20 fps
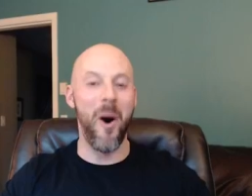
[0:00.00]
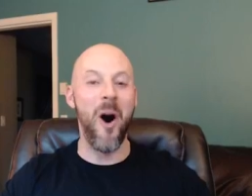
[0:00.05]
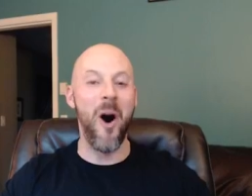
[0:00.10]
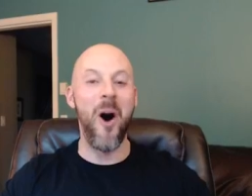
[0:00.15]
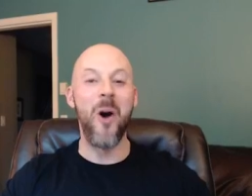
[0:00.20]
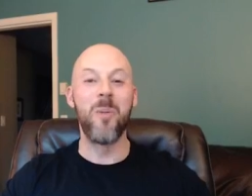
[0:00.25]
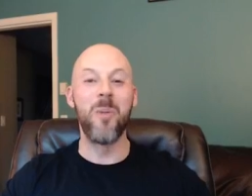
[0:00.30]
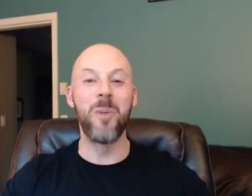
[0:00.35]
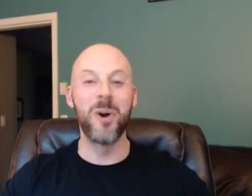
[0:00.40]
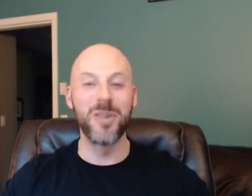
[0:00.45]

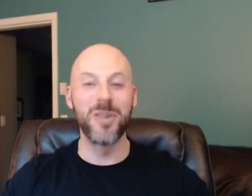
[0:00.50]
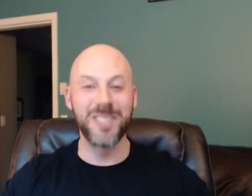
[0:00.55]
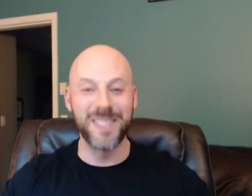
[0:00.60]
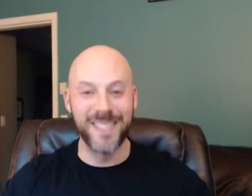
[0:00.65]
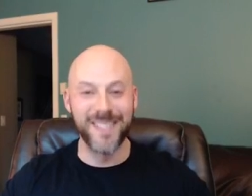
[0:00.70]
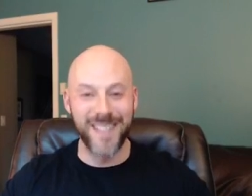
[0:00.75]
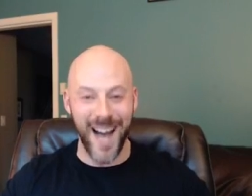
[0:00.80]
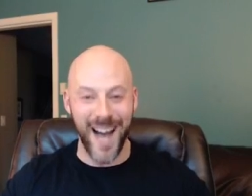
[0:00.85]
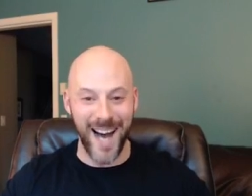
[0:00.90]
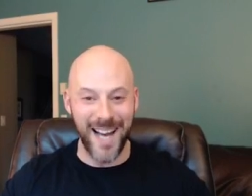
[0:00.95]
almost
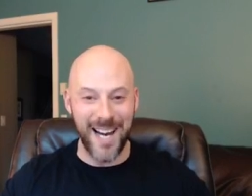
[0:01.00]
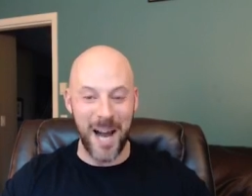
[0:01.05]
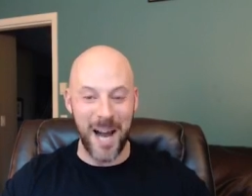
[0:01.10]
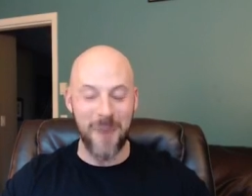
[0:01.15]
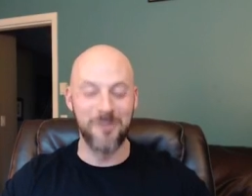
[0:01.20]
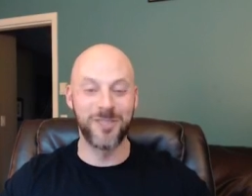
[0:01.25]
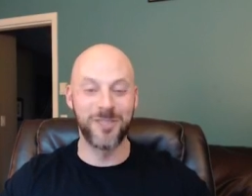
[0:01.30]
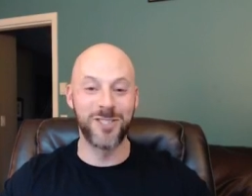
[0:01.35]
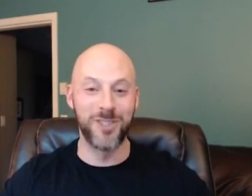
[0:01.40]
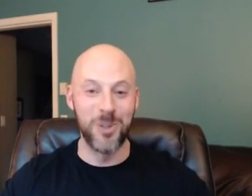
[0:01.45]
done.
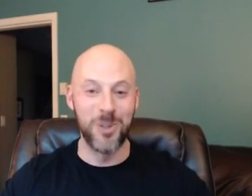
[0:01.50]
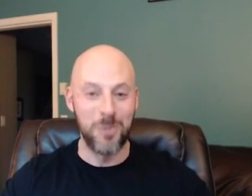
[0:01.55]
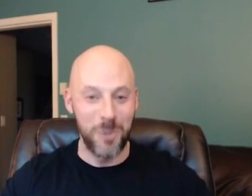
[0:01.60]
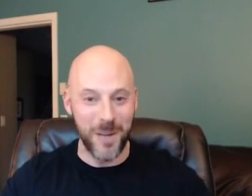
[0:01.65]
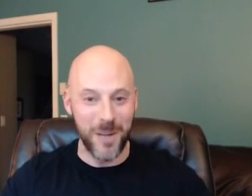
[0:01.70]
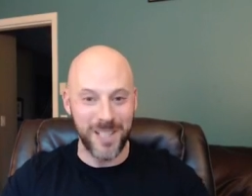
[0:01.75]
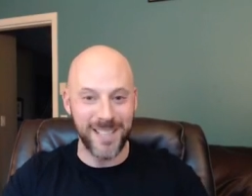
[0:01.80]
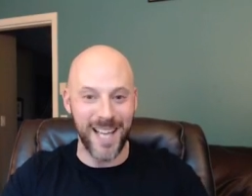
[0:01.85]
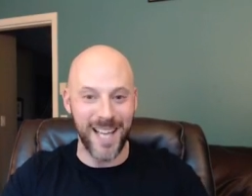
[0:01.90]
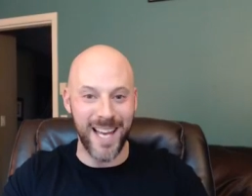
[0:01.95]
I'm super
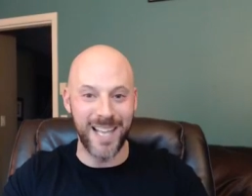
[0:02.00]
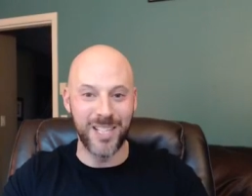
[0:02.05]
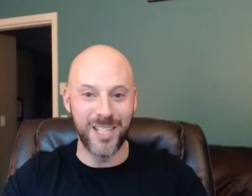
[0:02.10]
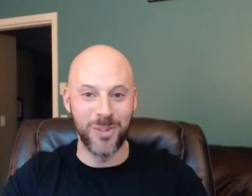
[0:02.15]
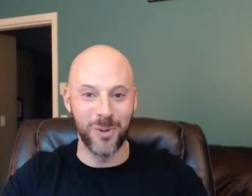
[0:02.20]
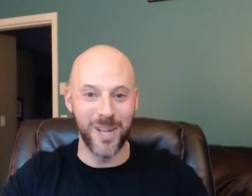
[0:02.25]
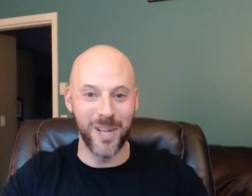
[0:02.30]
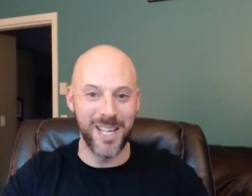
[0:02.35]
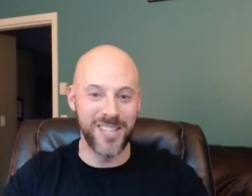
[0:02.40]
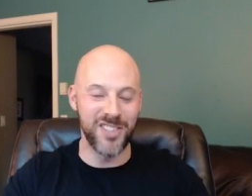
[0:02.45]
excited to
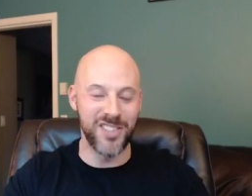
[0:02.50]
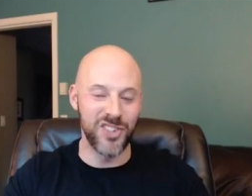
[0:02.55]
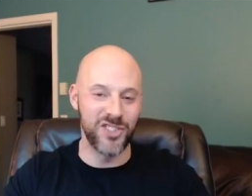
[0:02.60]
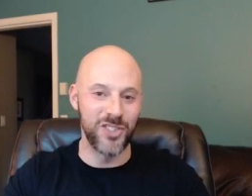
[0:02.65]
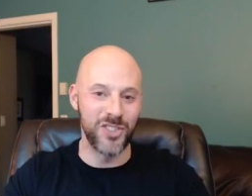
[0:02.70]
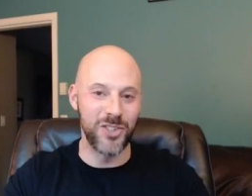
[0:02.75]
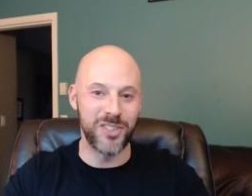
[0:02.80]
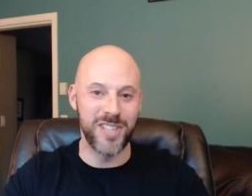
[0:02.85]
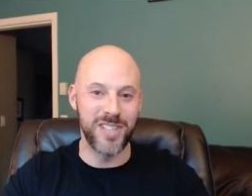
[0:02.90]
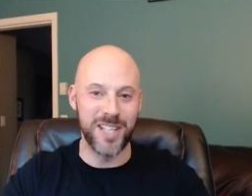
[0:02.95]
release this
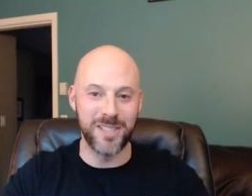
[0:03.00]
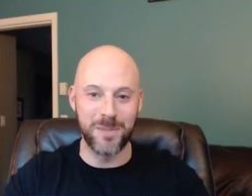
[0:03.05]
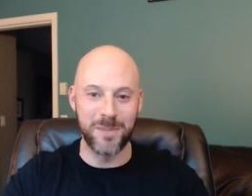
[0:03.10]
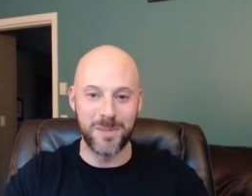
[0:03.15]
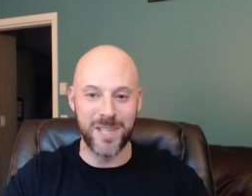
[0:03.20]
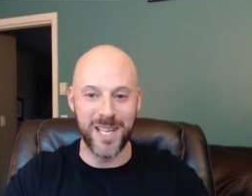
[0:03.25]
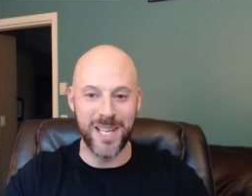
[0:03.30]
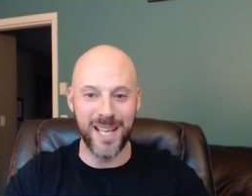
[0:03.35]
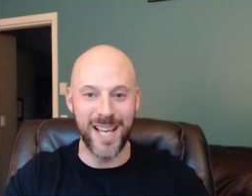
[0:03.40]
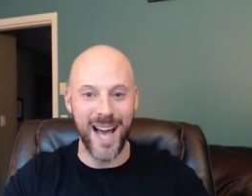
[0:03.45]
new system
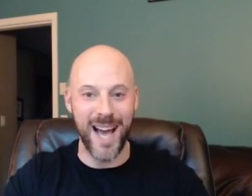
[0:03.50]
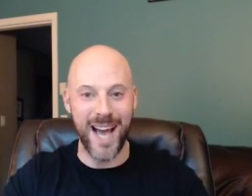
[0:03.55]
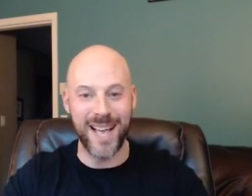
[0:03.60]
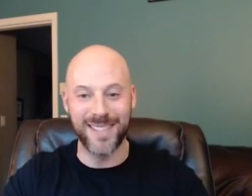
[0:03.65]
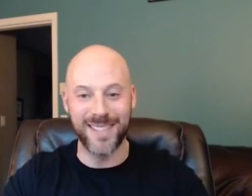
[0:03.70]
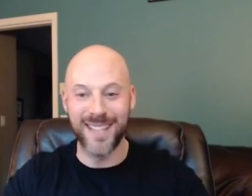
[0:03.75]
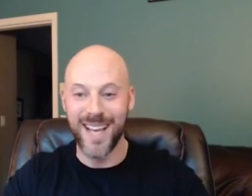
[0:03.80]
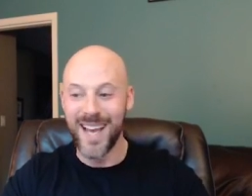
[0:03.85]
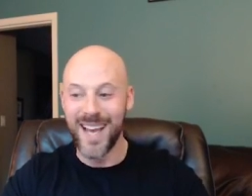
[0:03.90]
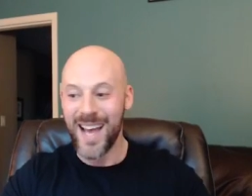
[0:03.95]
to you
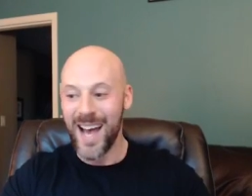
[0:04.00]
guys.